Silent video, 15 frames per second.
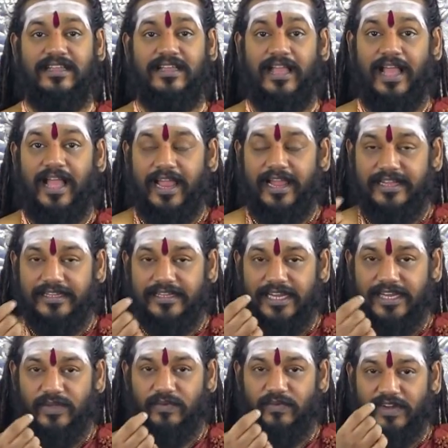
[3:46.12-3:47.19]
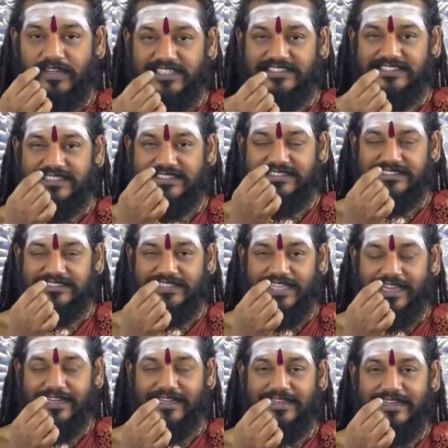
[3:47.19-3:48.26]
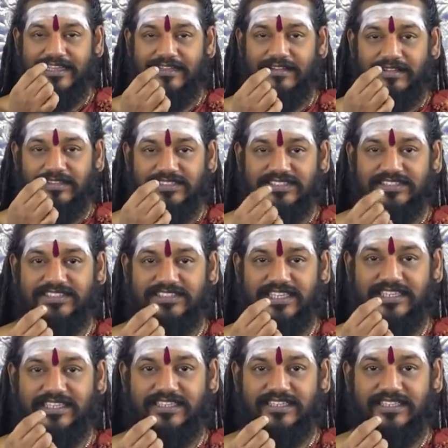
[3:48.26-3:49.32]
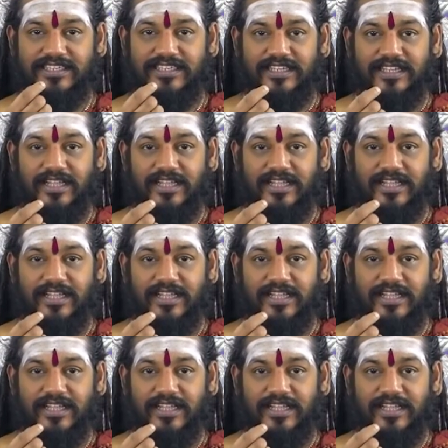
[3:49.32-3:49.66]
I'll tell you what is exactly constant.